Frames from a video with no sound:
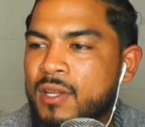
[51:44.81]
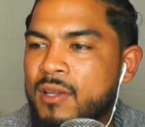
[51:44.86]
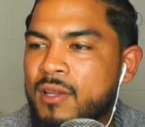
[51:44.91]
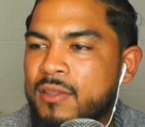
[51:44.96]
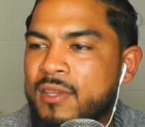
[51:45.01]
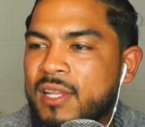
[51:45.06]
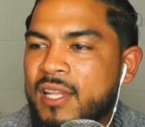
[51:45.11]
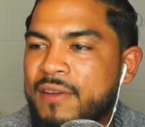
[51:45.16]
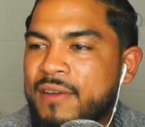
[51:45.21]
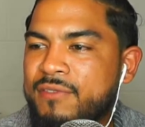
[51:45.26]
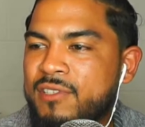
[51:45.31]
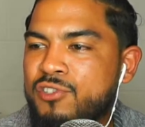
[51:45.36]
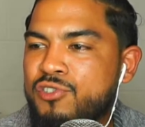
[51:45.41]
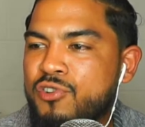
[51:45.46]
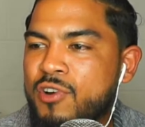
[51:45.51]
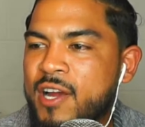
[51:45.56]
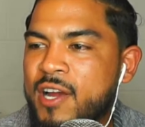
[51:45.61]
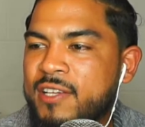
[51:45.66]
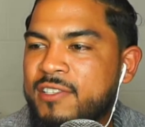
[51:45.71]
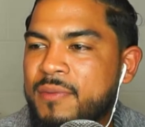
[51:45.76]
The left is
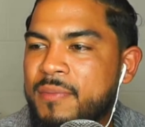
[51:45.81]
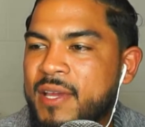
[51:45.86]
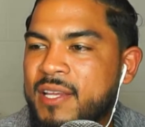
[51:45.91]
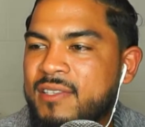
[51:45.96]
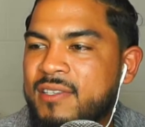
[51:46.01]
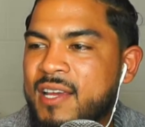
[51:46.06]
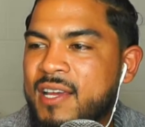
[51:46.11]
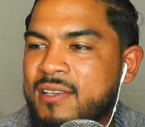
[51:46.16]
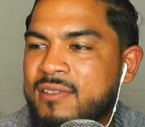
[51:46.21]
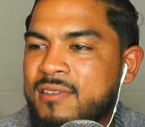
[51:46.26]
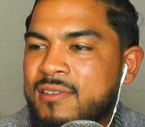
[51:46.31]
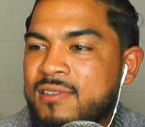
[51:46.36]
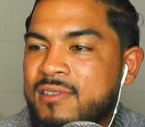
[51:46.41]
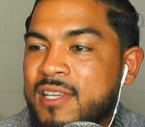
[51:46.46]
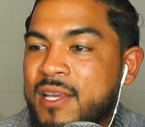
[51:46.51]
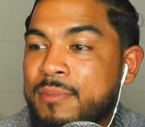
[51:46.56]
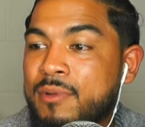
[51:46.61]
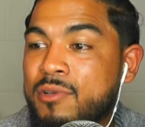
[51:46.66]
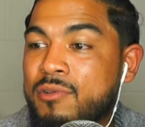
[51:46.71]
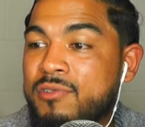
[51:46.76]
trying to make Texas a
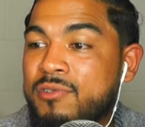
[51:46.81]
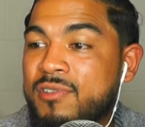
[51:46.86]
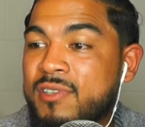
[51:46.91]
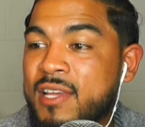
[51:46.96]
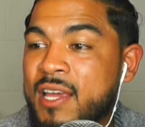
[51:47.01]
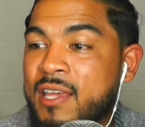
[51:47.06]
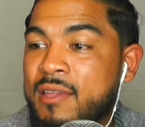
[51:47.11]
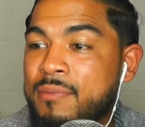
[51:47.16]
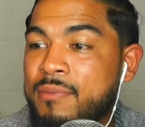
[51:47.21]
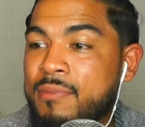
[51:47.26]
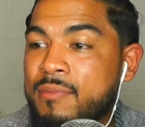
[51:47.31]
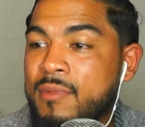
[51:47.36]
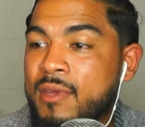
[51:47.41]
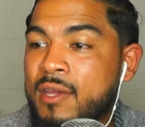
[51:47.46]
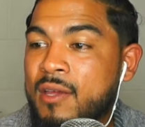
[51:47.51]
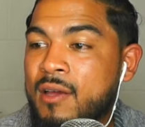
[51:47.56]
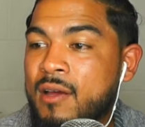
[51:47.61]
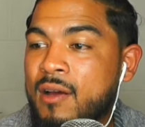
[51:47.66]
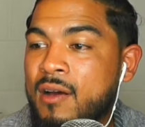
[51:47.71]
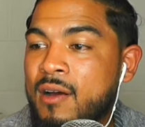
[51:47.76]
blue state.
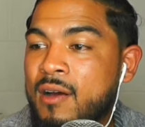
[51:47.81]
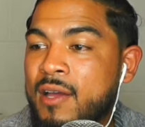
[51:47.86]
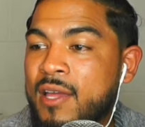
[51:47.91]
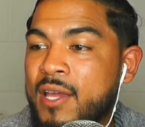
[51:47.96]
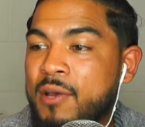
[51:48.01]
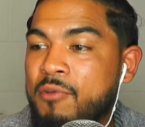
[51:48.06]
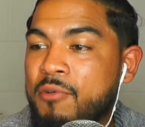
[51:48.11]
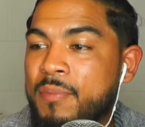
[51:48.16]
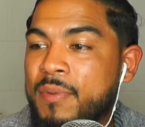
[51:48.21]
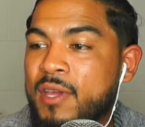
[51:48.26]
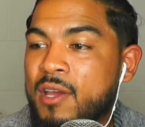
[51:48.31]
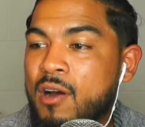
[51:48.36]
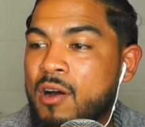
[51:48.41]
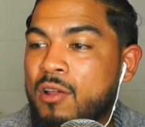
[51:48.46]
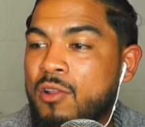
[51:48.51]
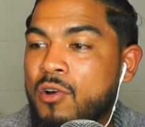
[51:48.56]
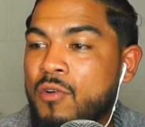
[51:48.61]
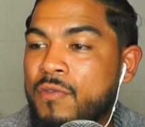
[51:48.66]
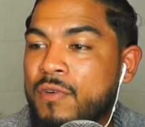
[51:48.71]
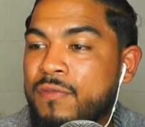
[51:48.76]
It would be
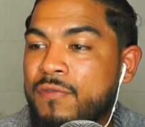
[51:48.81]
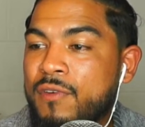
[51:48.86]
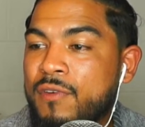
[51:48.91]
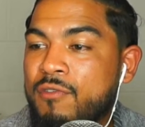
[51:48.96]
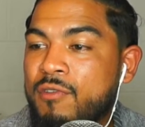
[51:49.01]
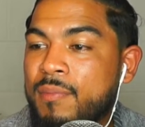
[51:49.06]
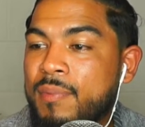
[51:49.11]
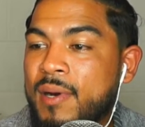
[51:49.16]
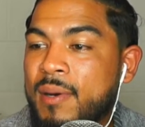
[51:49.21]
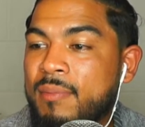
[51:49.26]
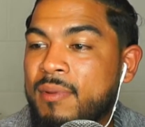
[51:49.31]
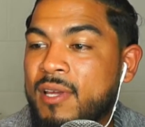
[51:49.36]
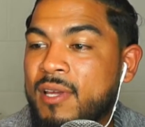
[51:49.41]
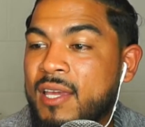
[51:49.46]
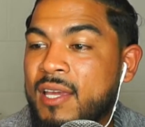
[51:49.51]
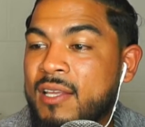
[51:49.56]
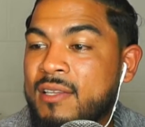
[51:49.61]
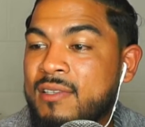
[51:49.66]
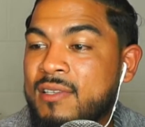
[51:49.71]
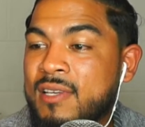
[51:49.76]
all over for the
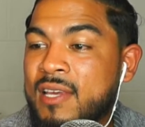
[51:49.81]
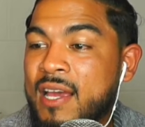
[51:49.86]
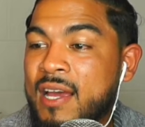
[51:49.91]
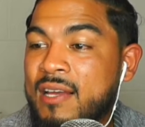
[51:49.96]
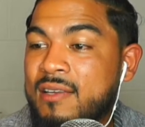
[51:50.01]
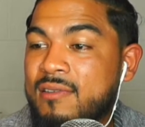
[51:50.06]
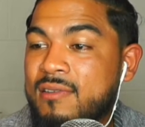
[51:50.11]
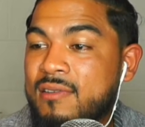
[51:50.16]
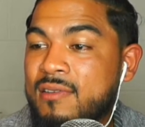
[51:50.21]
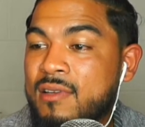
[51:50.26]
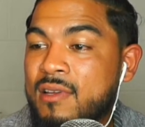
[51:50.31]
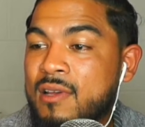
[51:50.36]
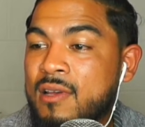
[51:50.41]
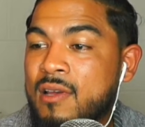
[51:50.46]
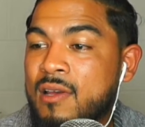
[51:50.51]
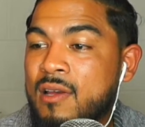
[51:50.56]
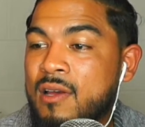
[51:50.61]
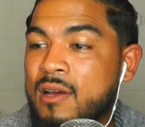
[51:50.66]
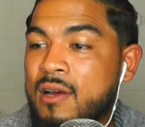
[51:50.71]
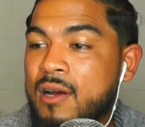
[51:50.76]
Republicans. Yes.
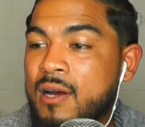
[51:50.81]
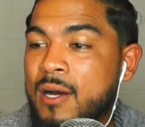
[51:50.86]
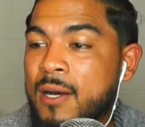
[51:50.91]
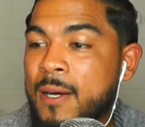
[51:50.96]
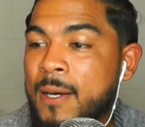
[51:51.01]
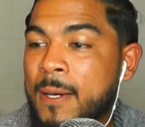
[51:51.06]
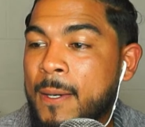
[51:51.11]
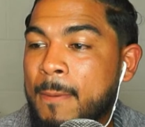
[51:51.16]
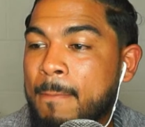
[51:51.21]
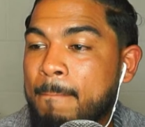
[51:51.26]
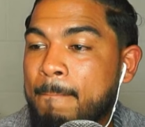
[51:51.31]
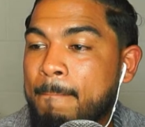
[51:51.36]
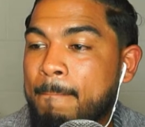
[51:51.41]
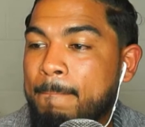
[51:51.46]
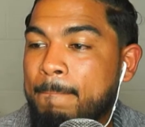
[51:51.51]
Um,